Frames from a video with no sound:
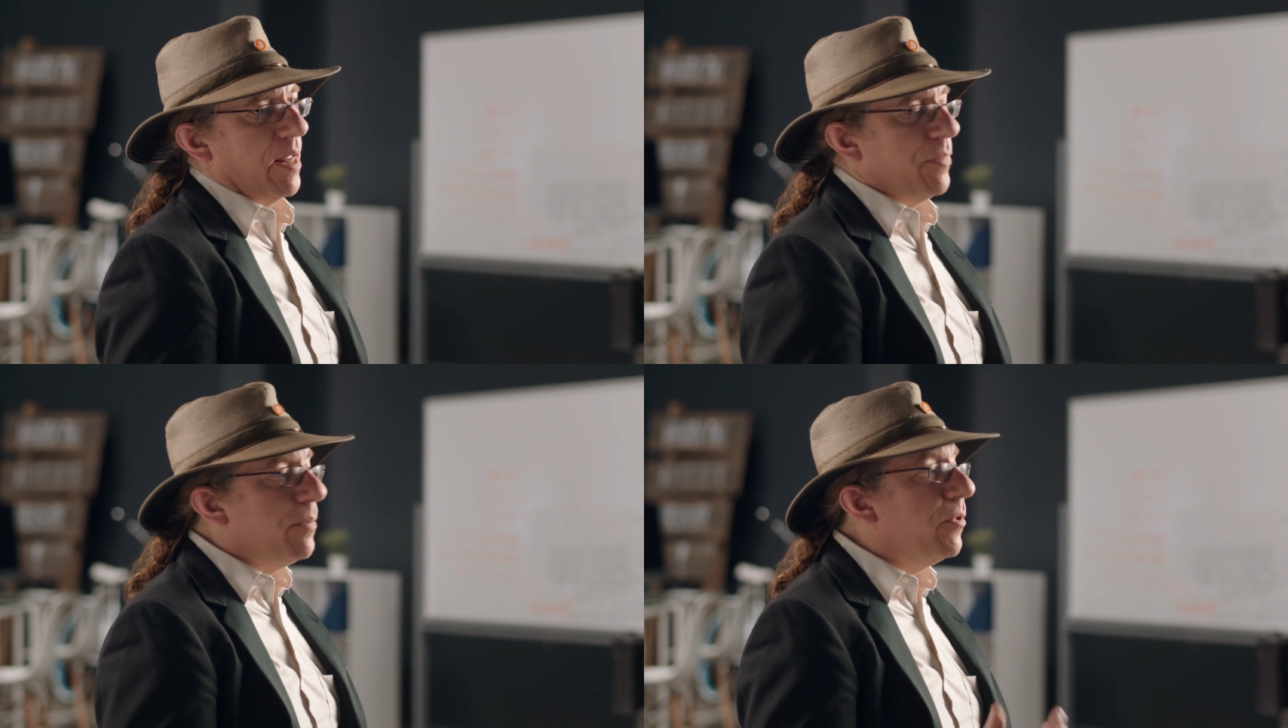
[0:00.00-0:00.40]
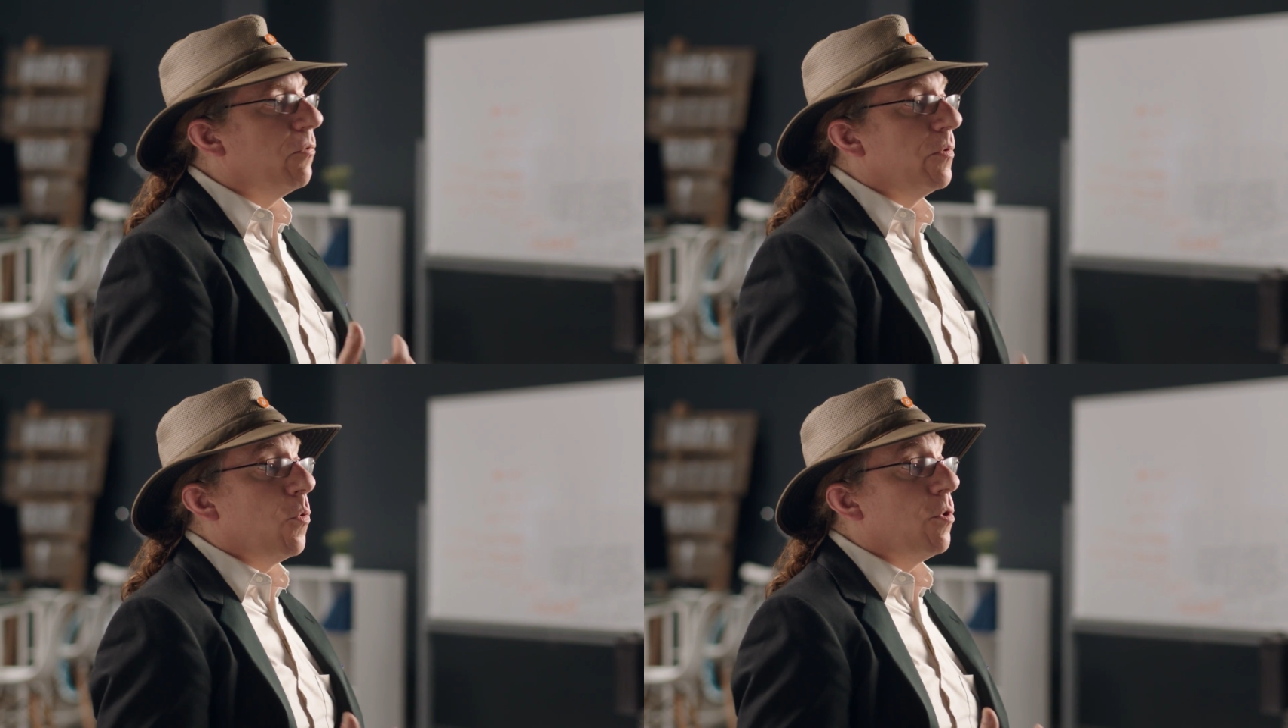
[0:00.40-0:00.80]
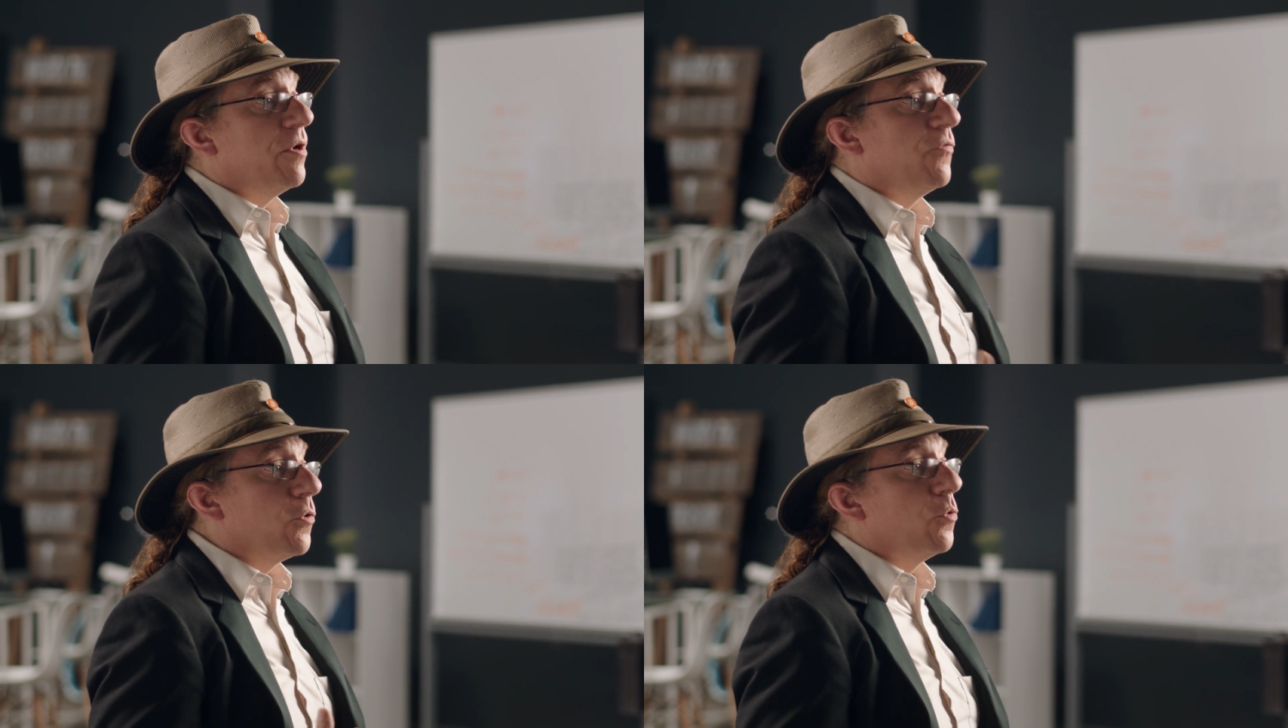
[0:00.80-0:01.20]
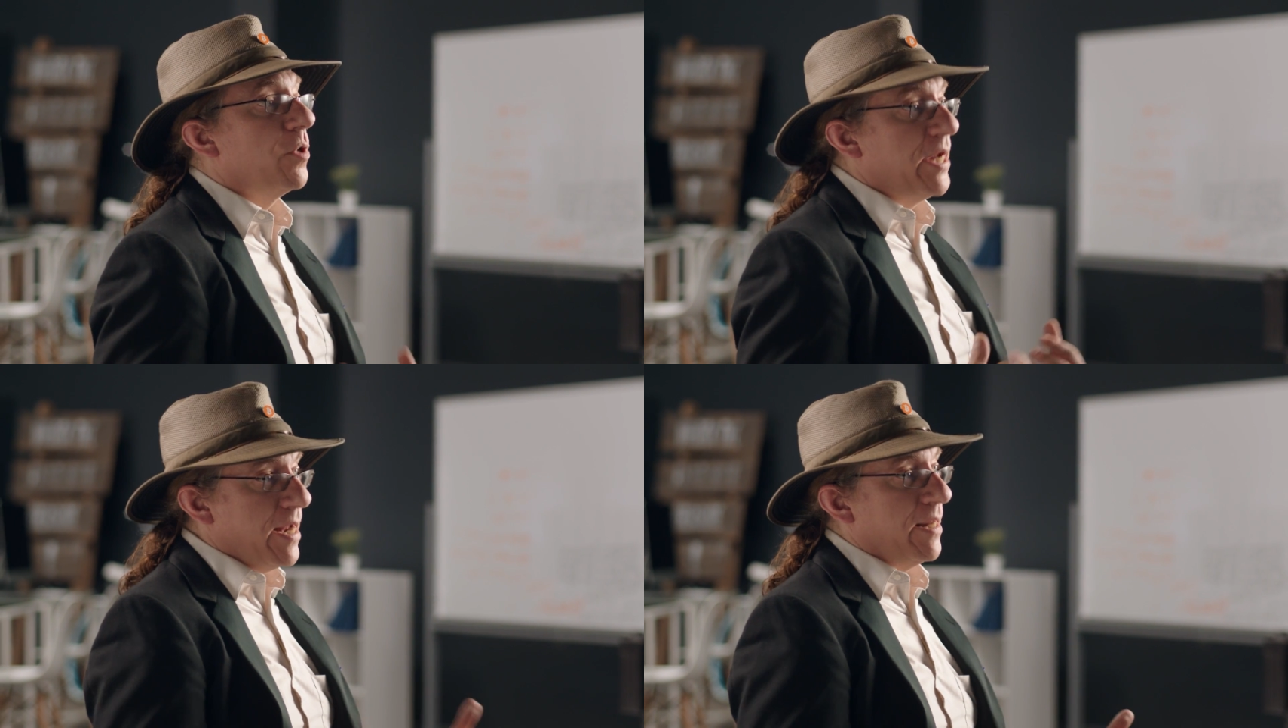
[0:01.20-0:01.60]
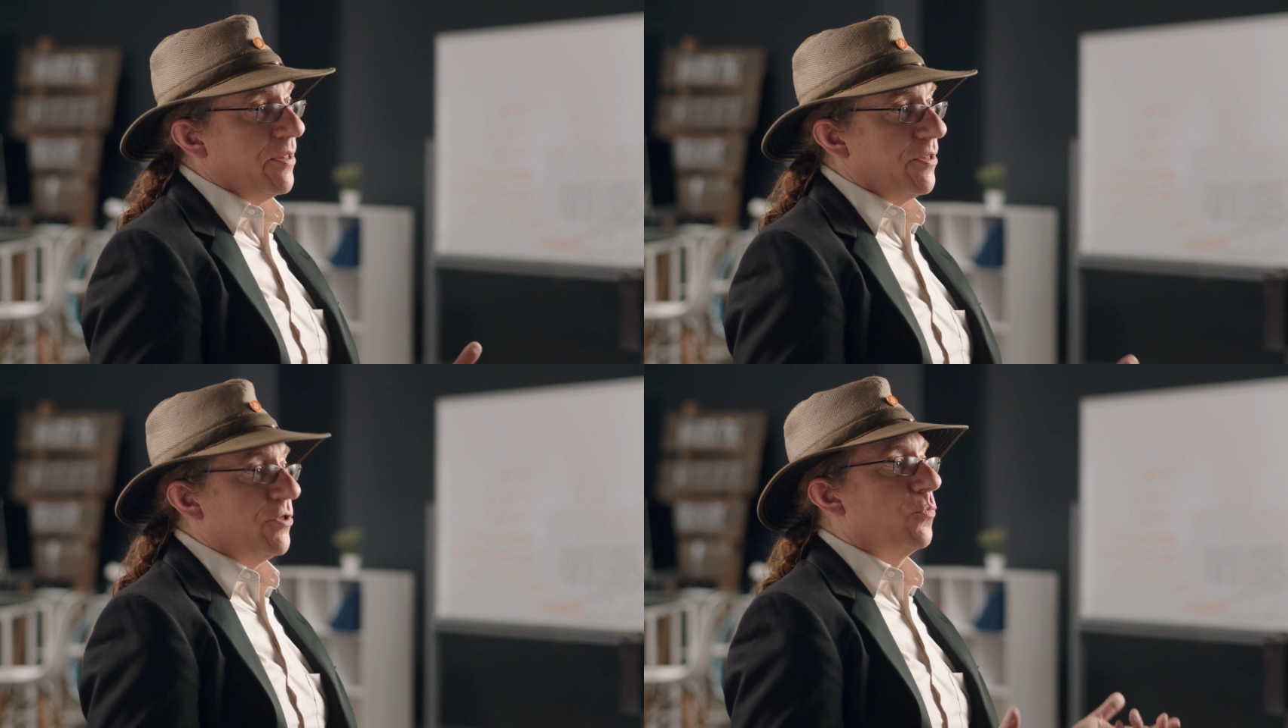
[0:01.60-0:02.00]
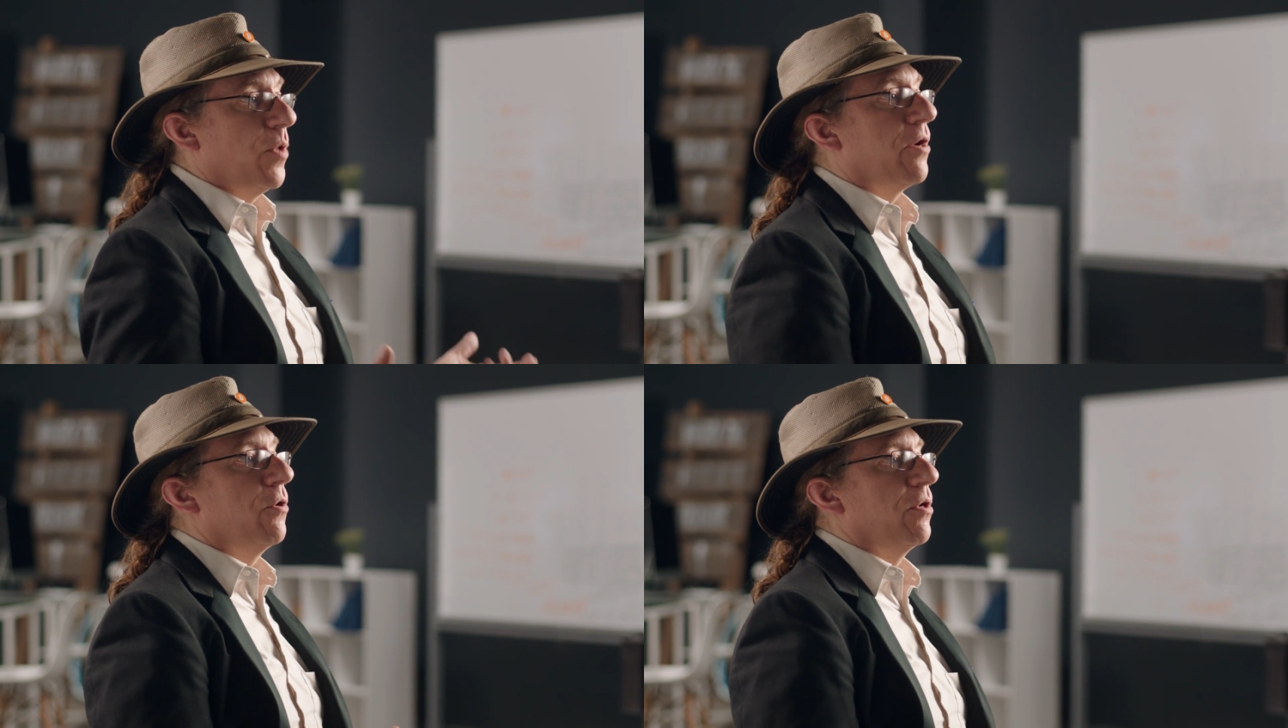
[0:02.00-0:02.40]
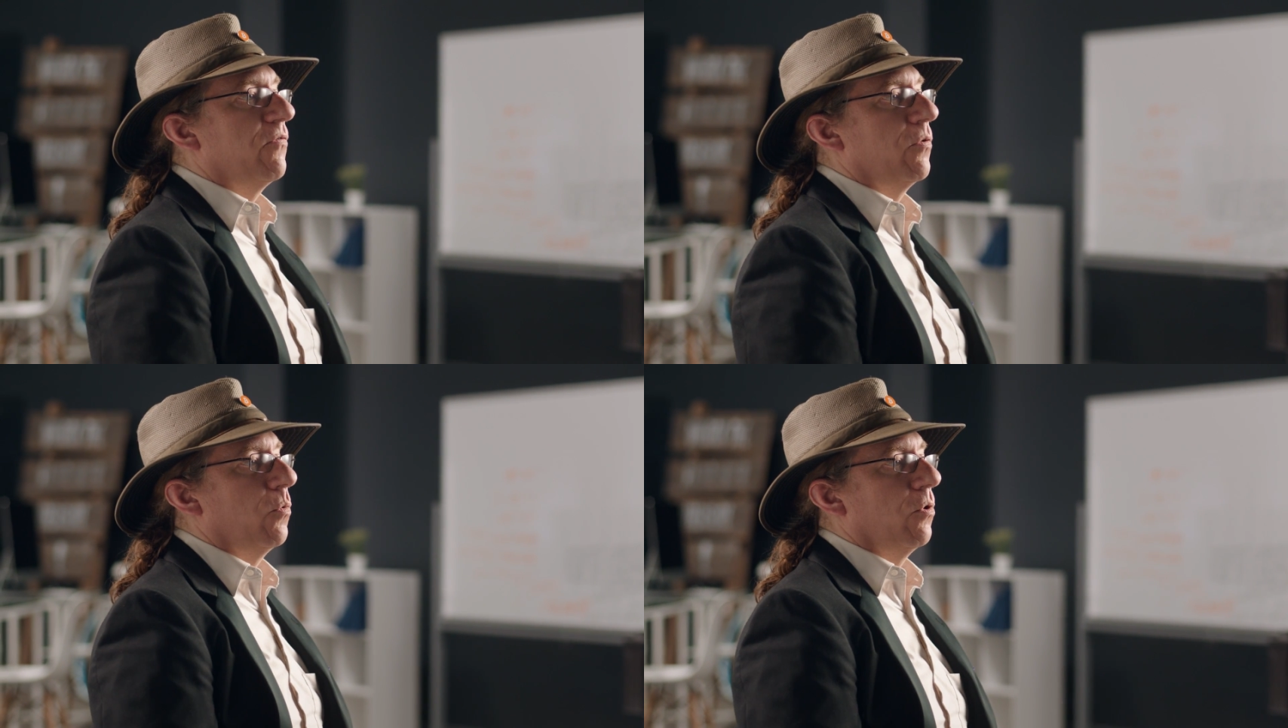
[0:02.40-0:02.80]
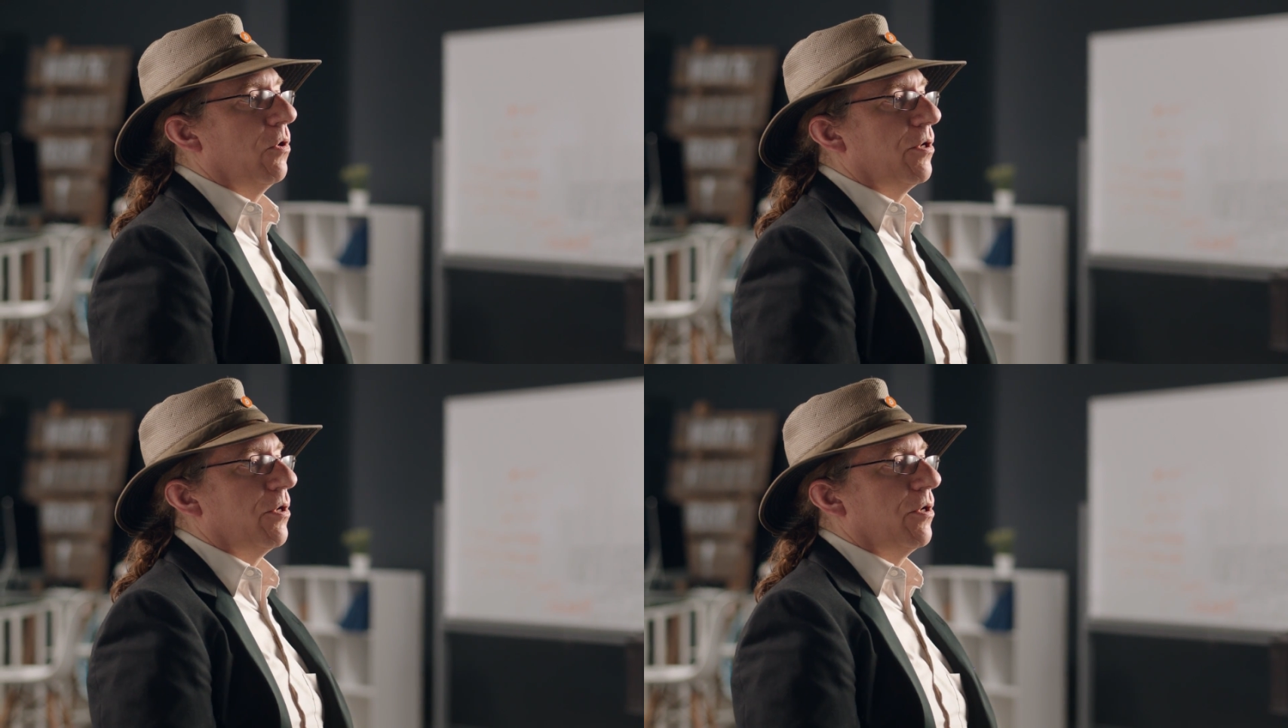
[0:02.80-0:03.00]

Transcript: and people are rewarded for creating this record of the world.